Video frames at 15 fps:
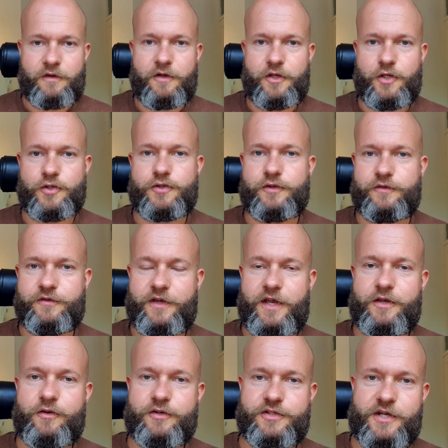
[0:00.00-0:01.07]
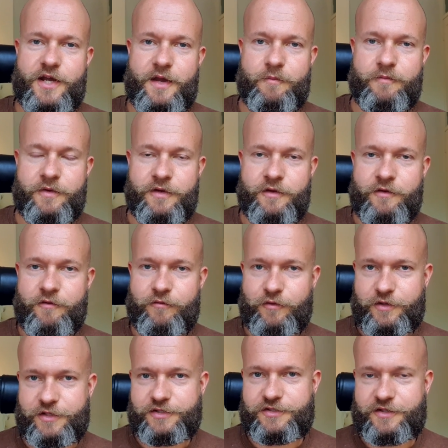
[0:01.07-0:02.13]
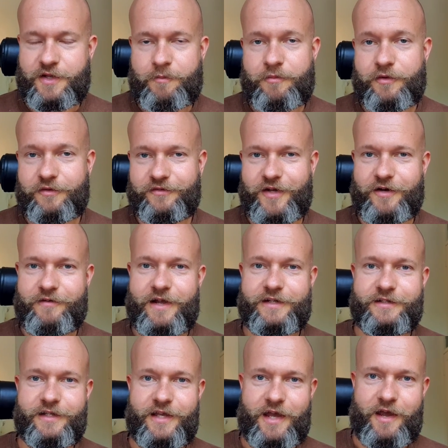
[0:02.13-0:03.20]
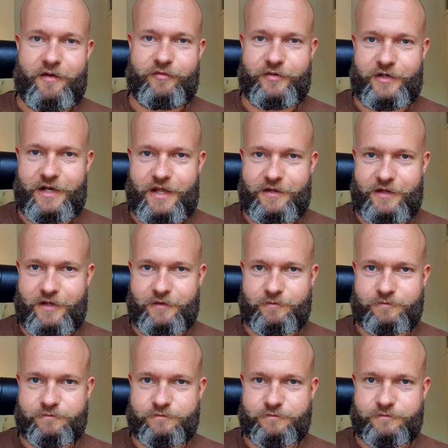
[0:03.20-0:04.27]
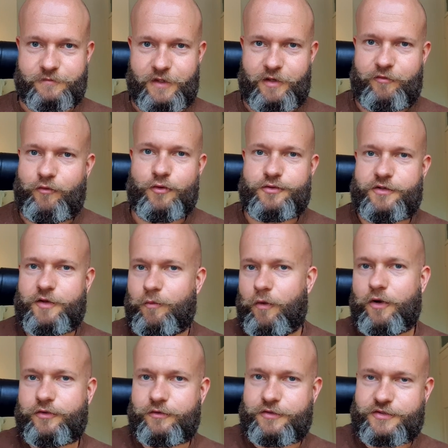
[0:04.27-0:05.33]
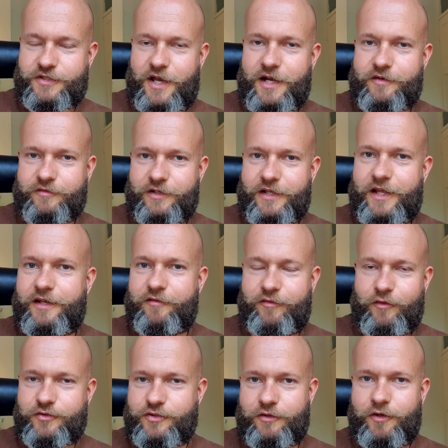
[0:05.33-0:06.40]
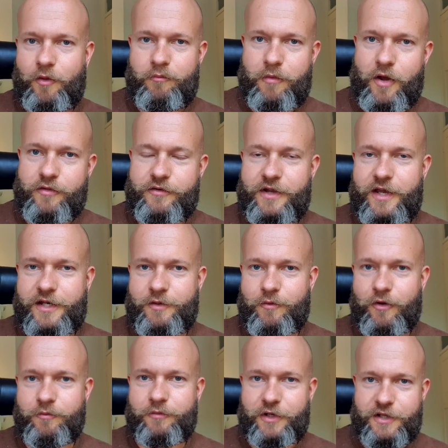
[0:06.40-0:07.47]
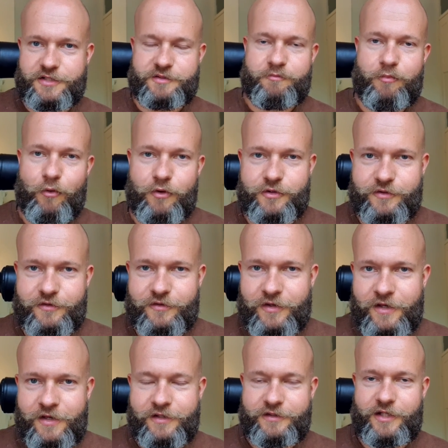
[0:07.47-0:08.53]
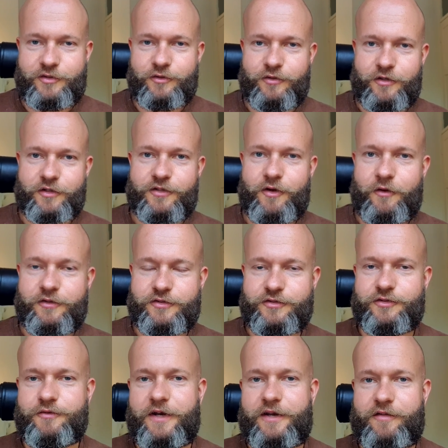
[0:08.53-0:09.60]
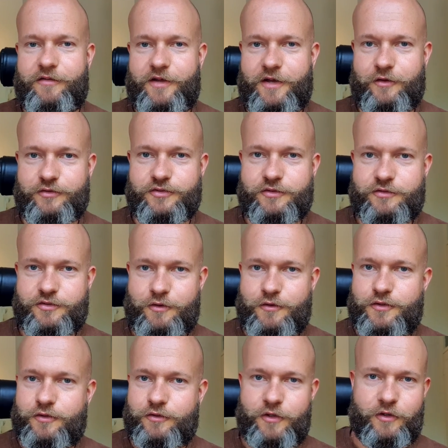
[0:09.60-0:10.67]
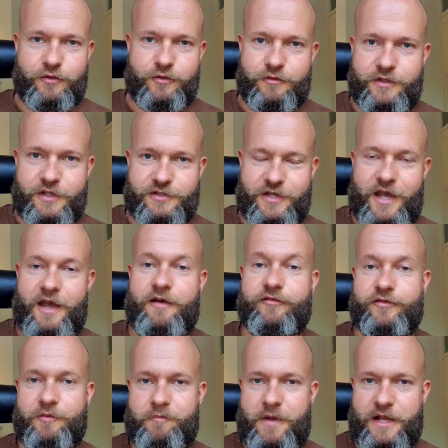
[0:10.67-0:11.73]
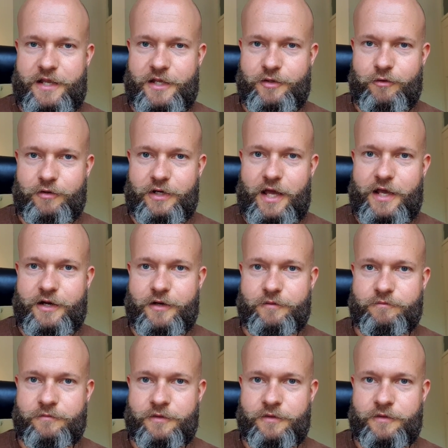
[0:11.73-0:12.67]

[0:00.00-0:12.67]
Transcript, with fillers: You should take your time for this step directly after landing. And of course you can walk to the side of the landing field so you're not bothering anyone, but it is important that you're not going to do anything else. So you should not do this after packing your glider.